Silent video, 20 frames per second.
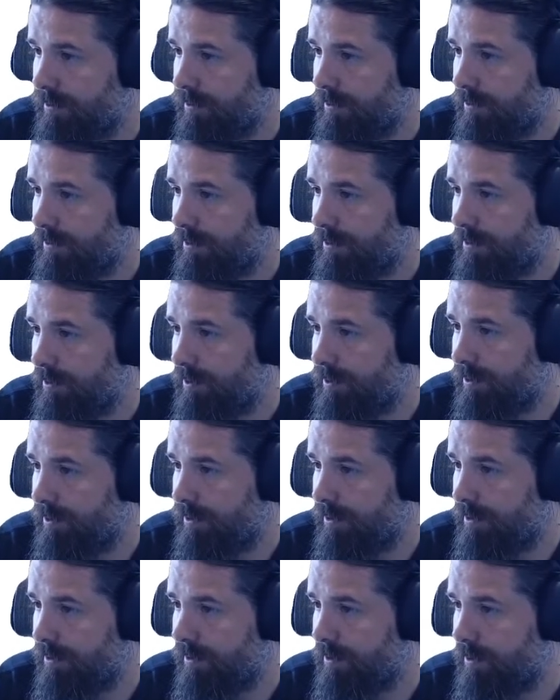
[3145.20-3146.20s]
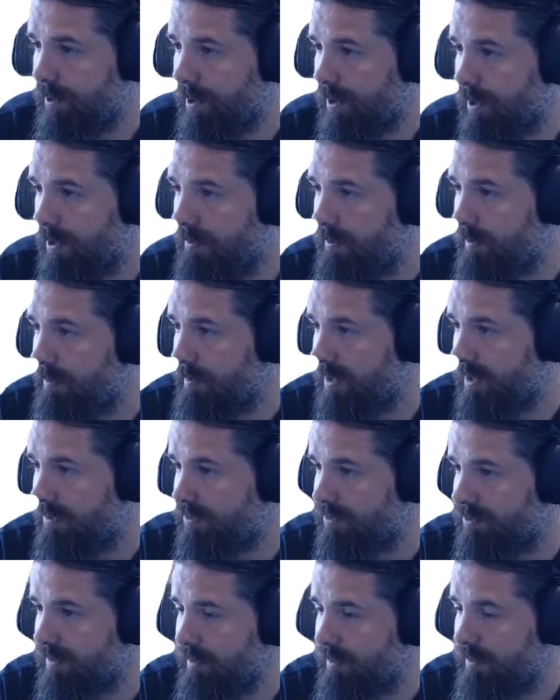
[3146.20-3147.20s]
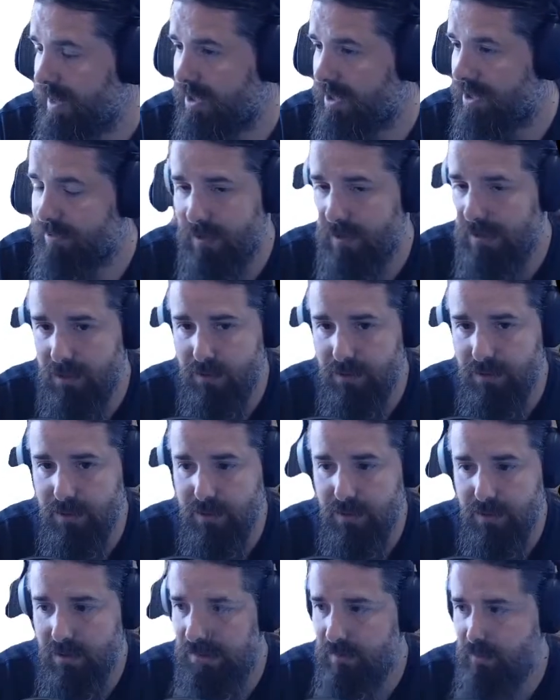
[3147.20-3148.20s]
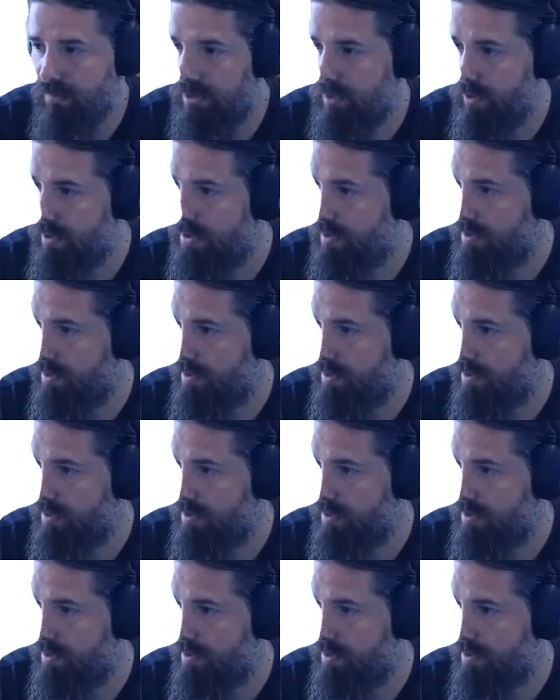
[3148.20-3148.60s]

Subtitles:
I can't remember how to write batch files. Is it print?